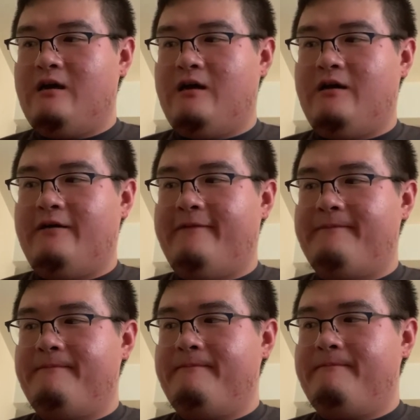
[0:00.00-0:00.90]

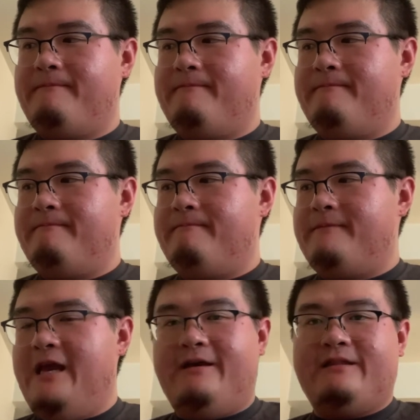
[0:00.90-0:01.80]

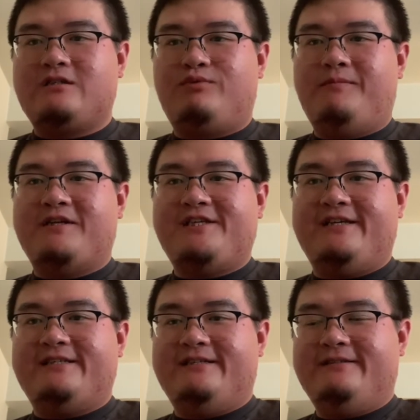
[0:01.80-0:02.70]
Yeah, that's pretty much
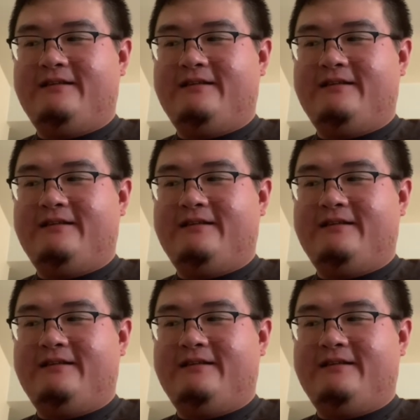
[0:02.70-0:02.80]
it.